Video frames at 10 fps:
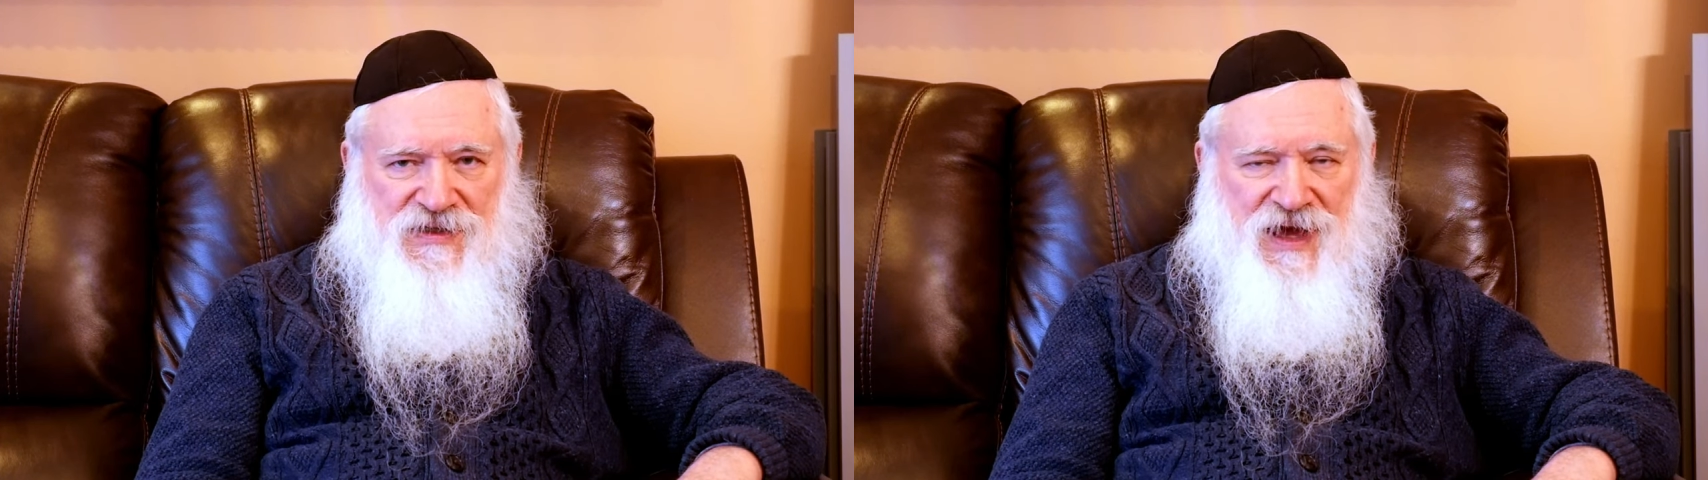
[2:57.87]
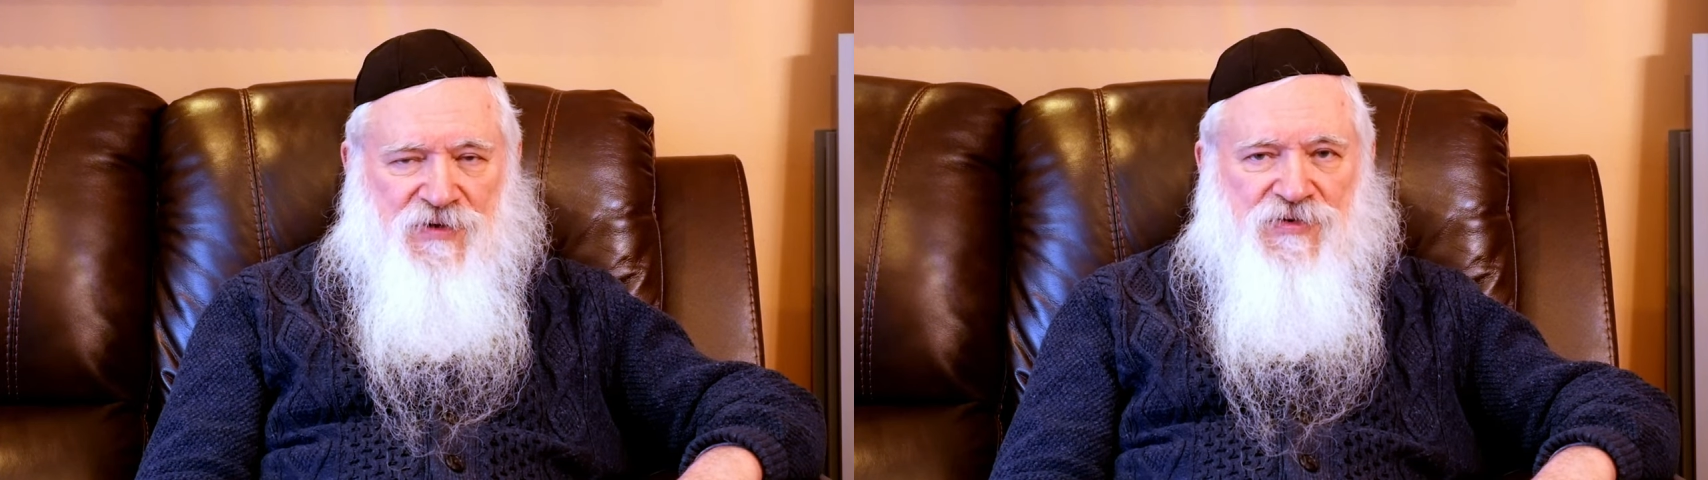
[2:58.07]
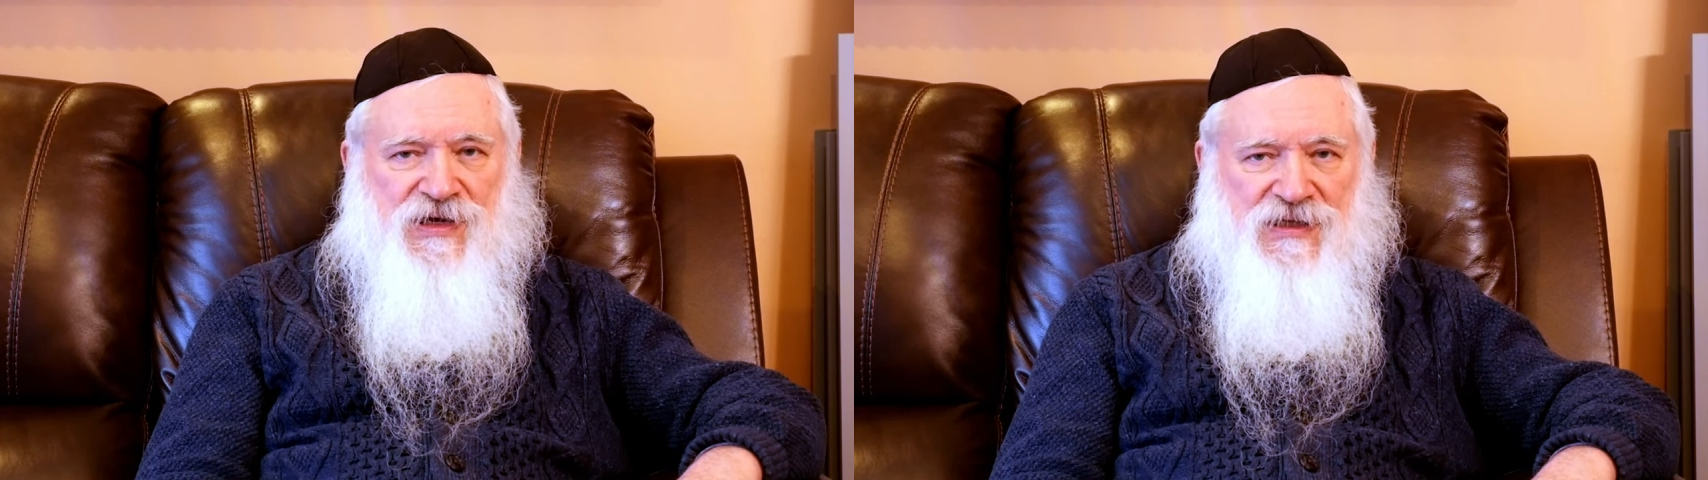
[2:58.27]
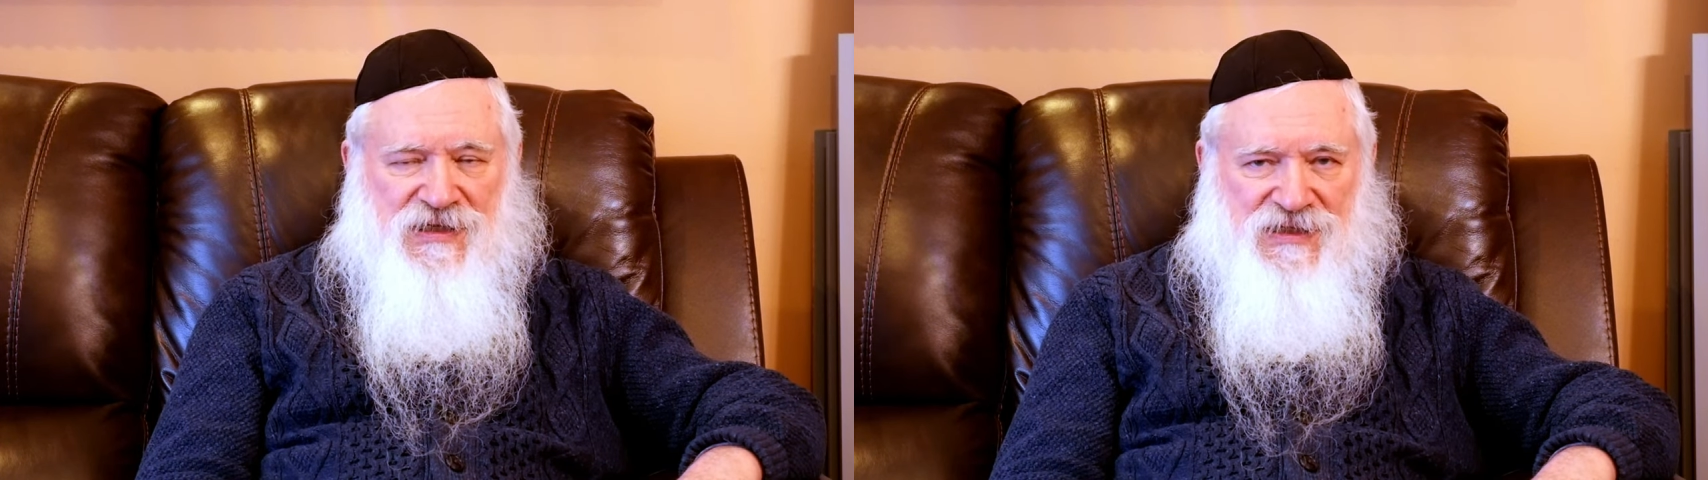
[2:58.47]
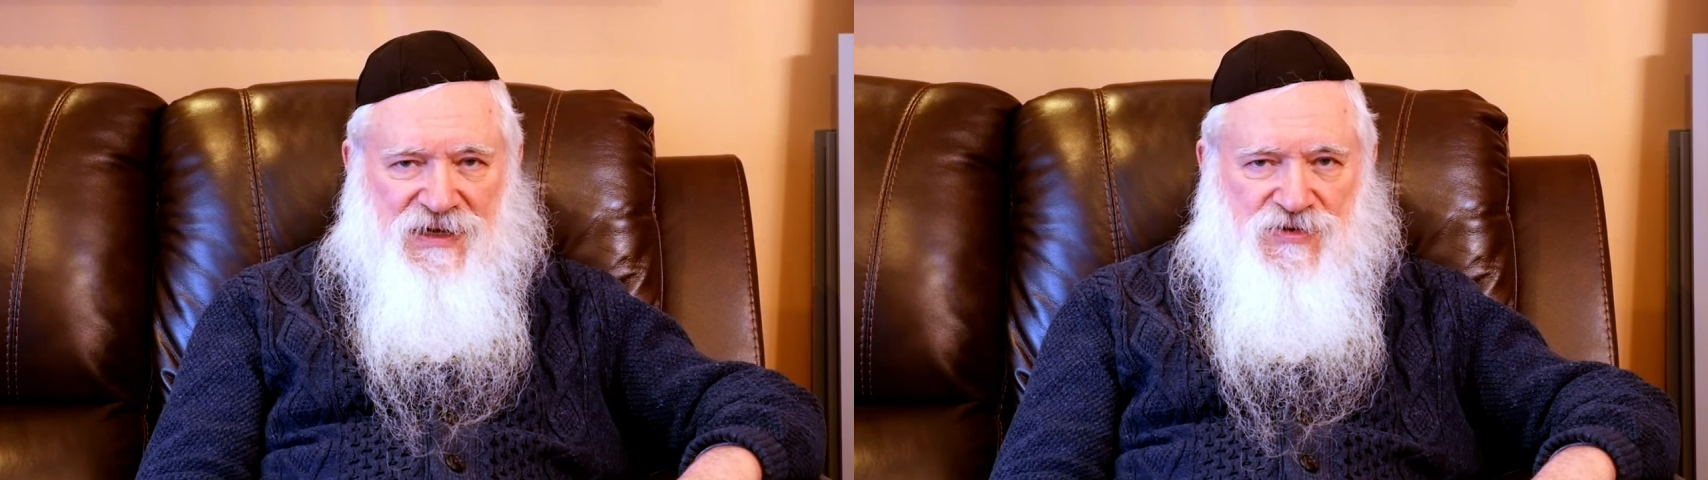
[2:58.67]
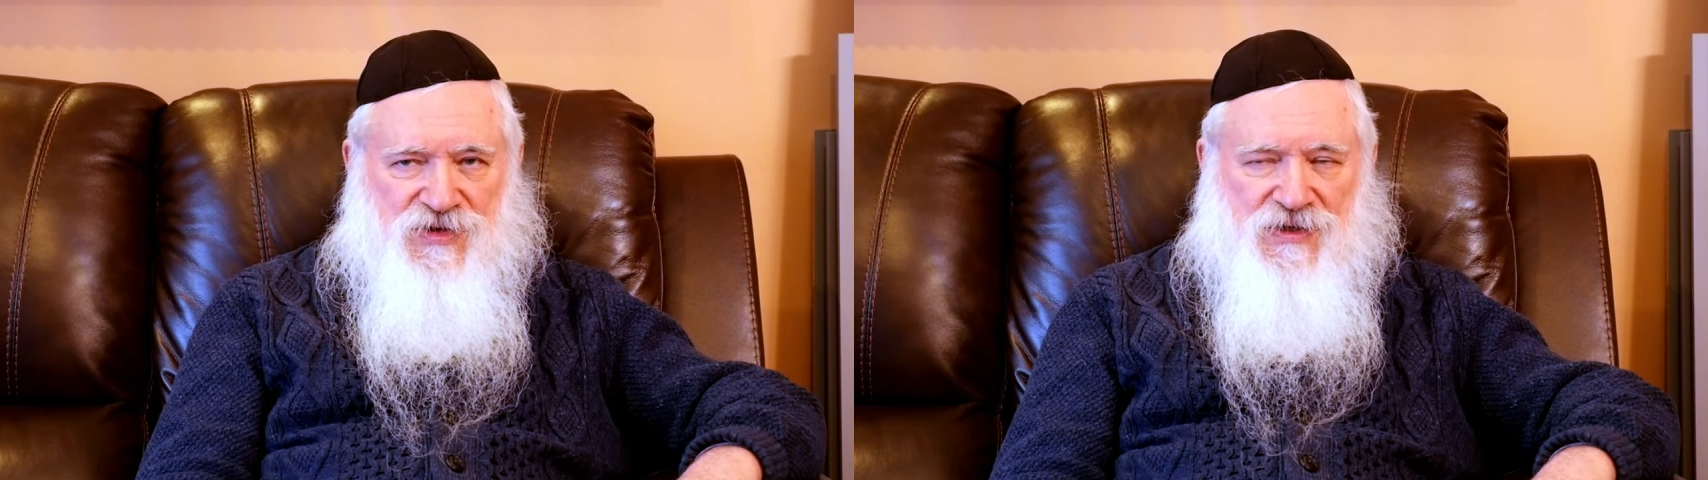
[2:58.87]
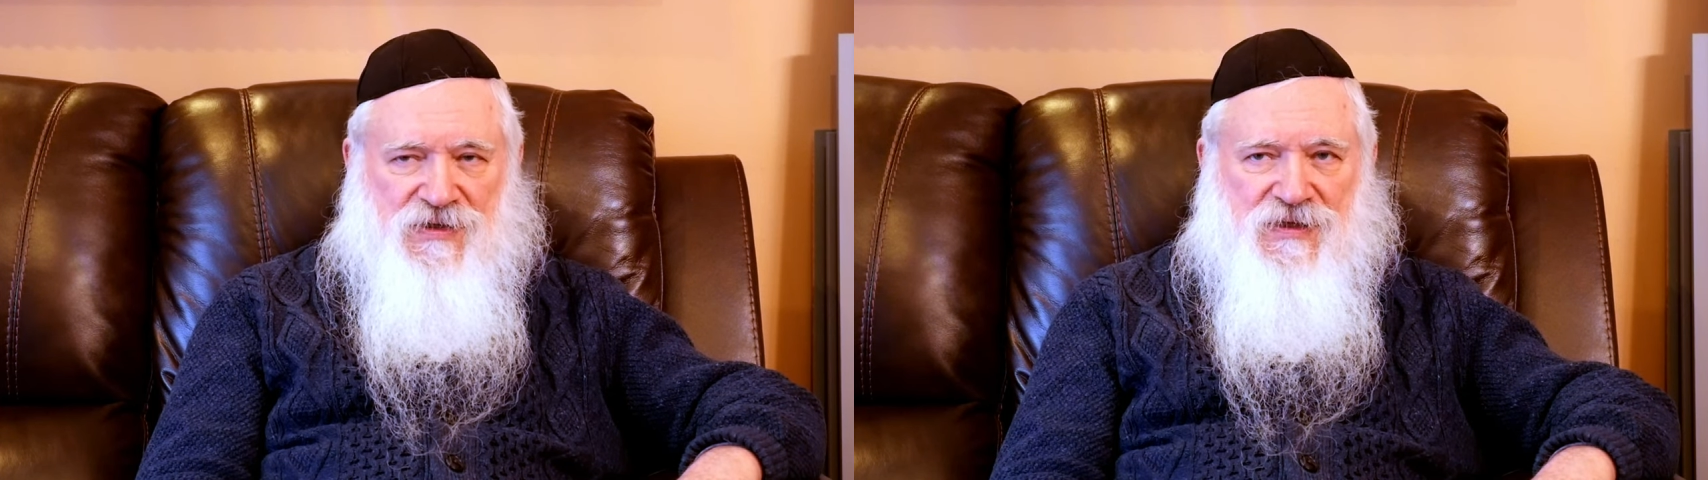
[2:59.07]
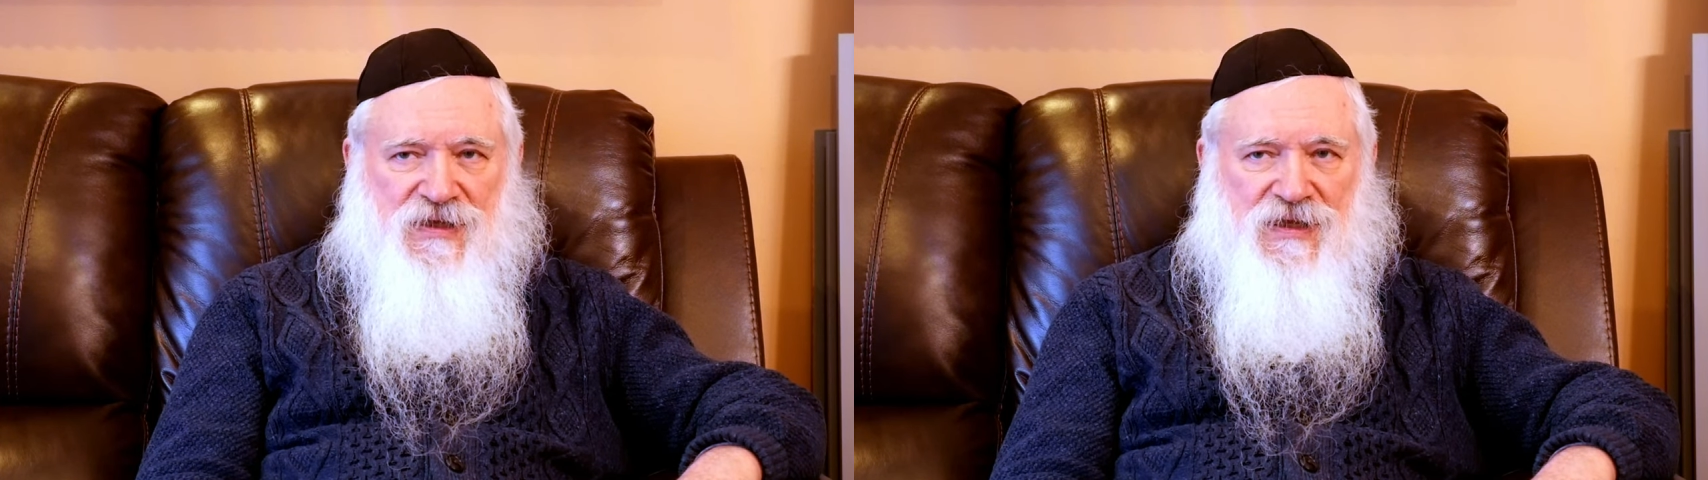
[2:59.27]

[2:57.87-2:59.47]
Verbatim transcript: that realization,